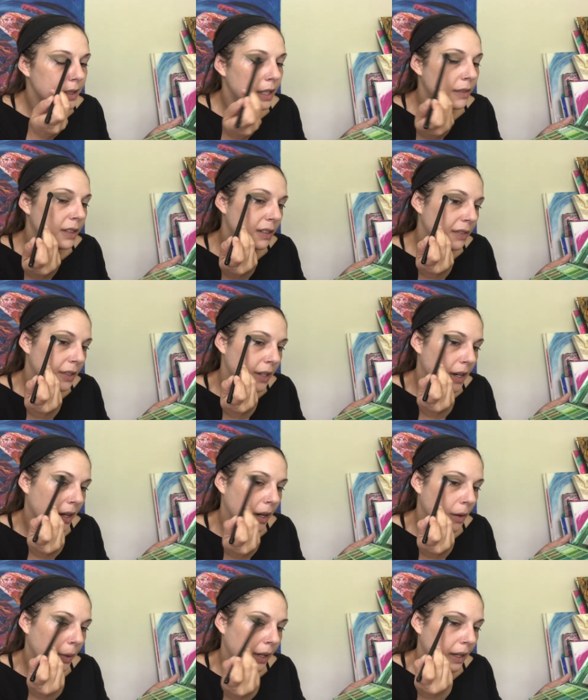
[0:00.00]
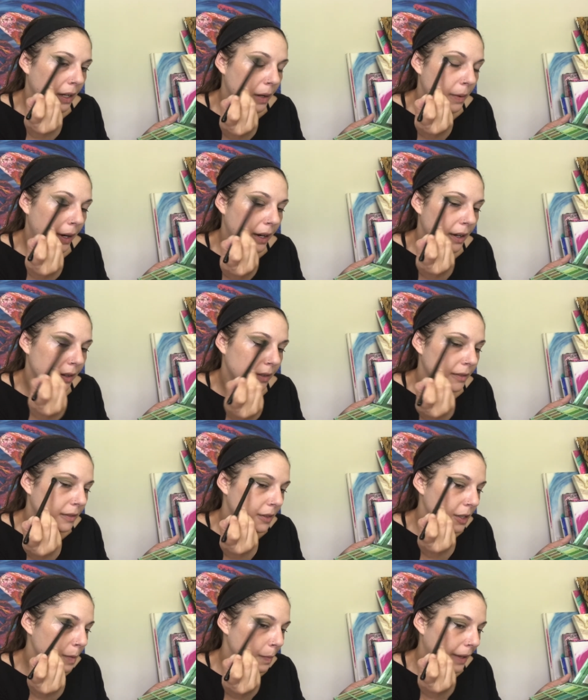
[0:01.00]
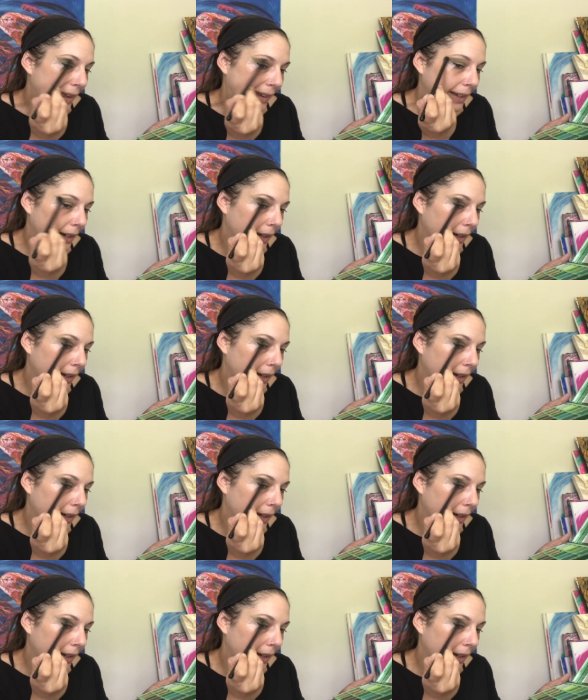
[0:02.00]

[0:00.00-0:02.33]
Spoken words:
Even if you're not going anywhere, just play in